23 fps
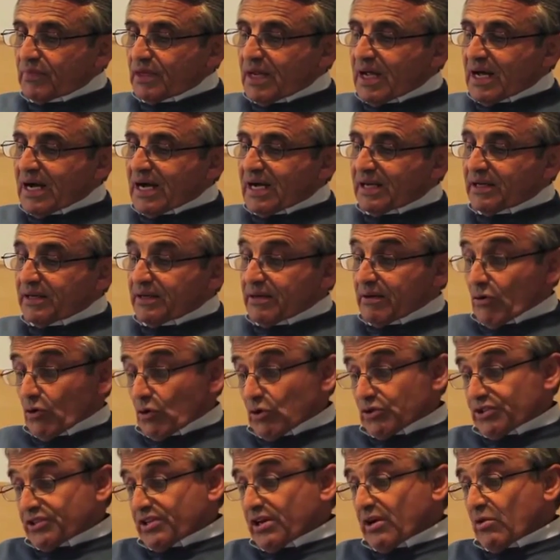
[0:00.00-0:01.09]
And
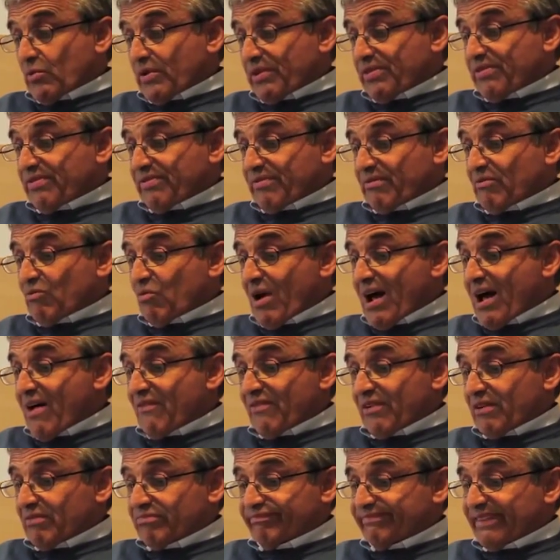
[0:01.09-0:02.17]
also with
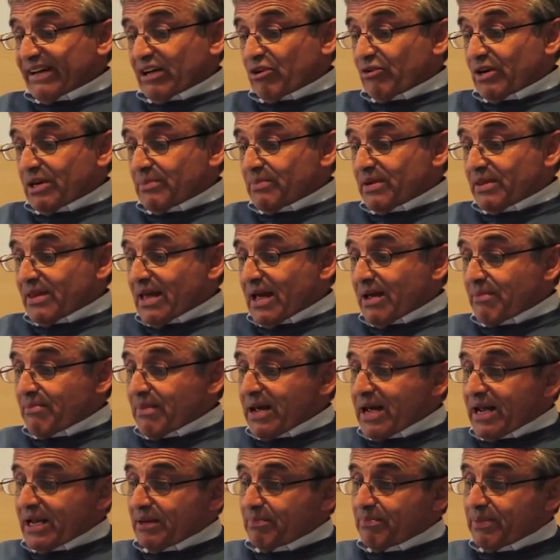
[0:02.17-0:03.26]
whatever agreement they
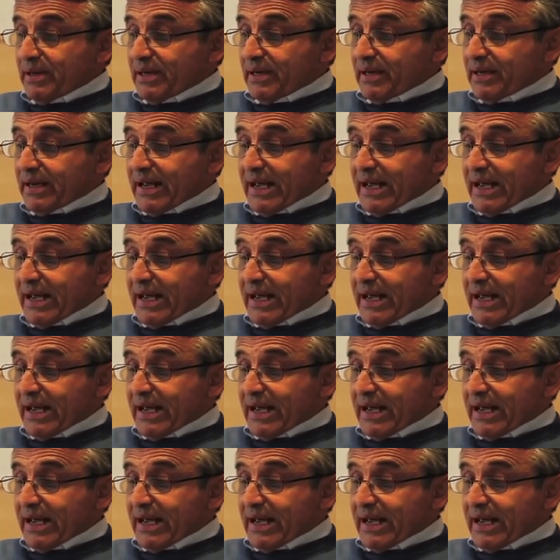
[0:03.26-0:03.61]
made being